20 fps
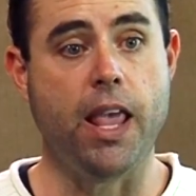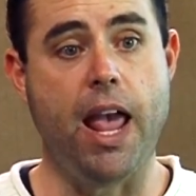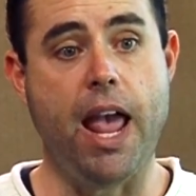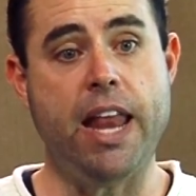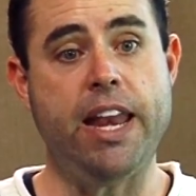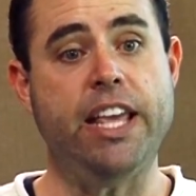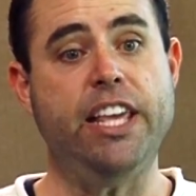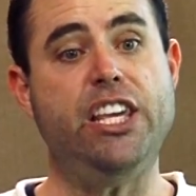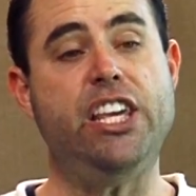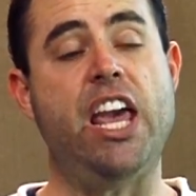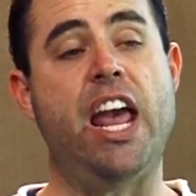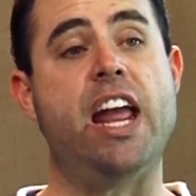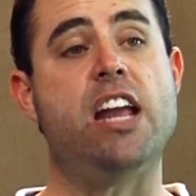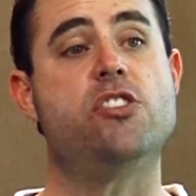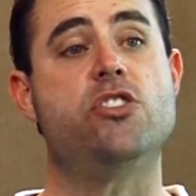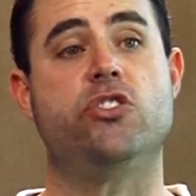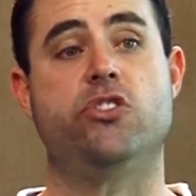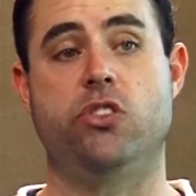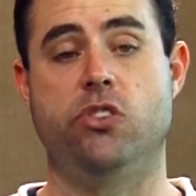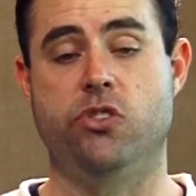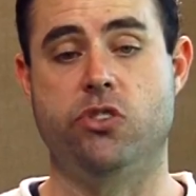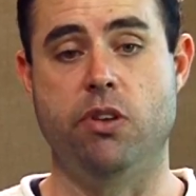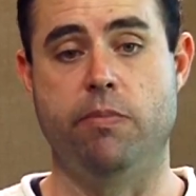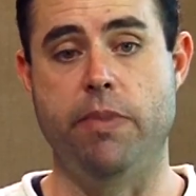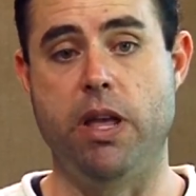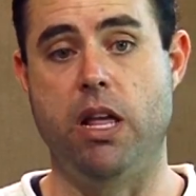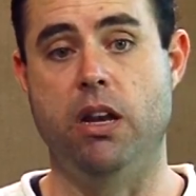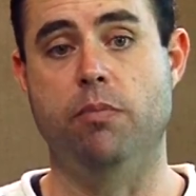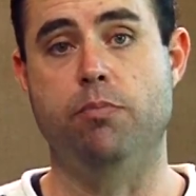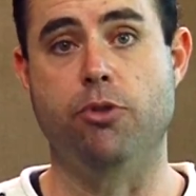and engages in some
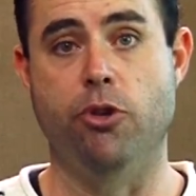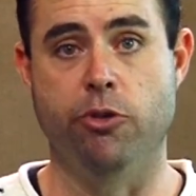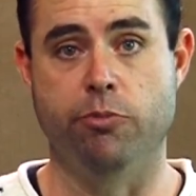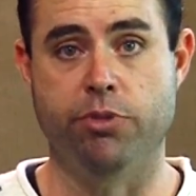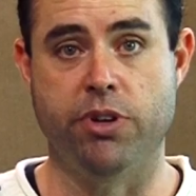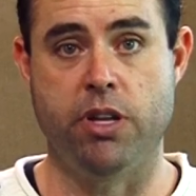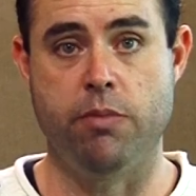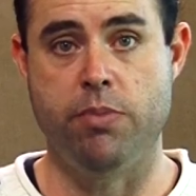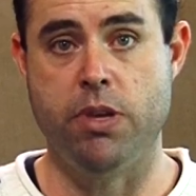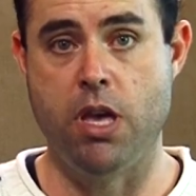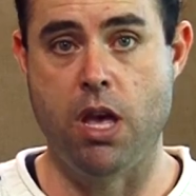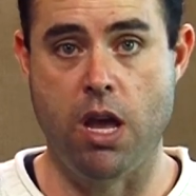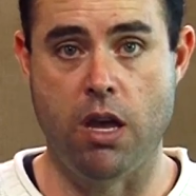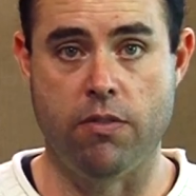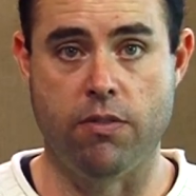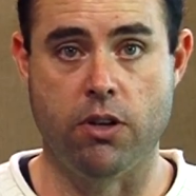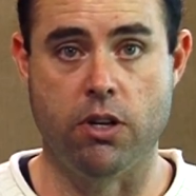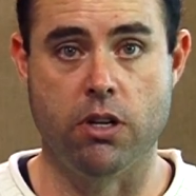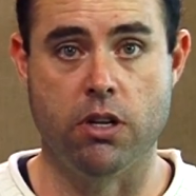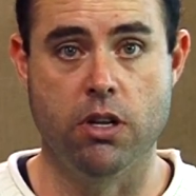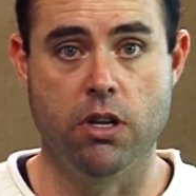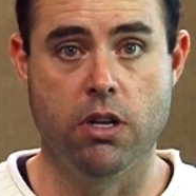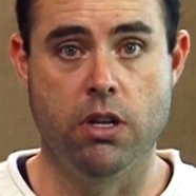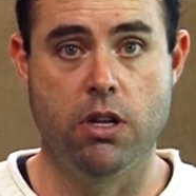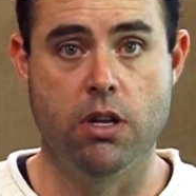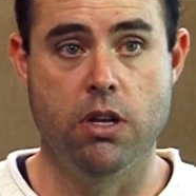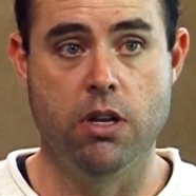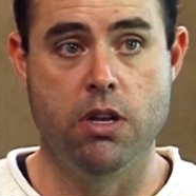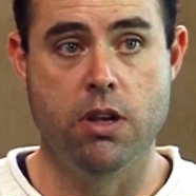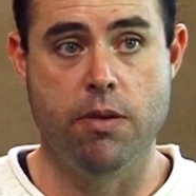inappropriate behavior
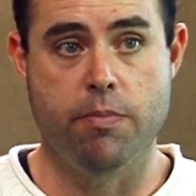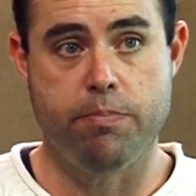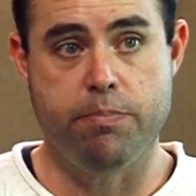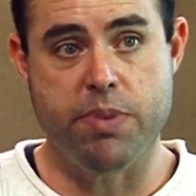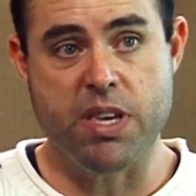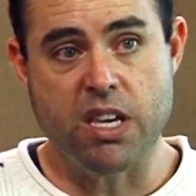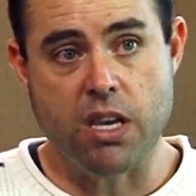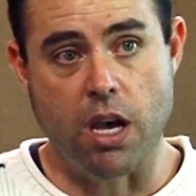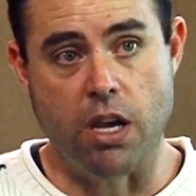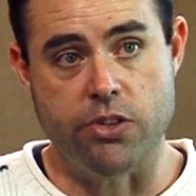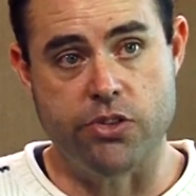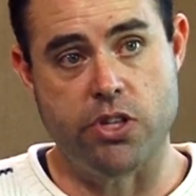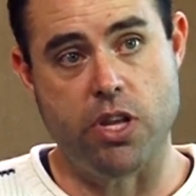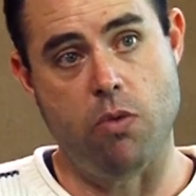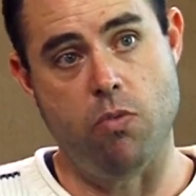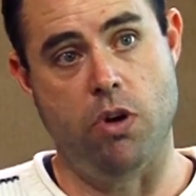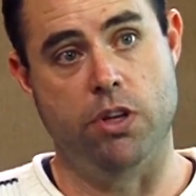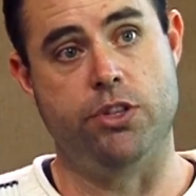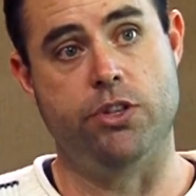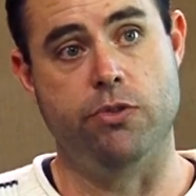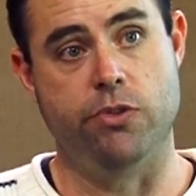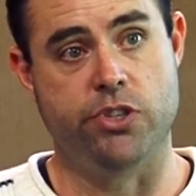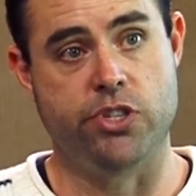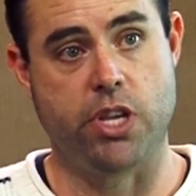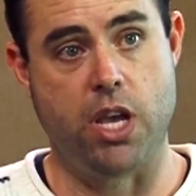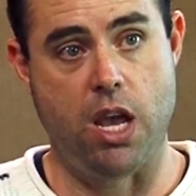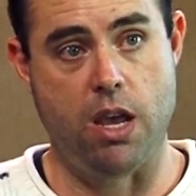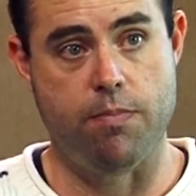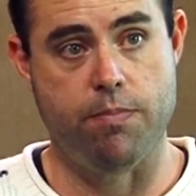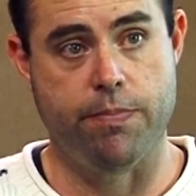because they want to
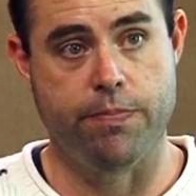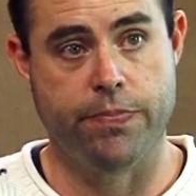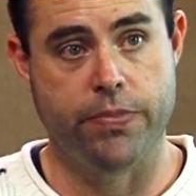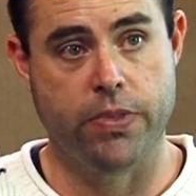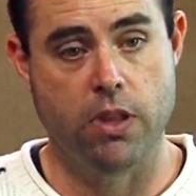escape.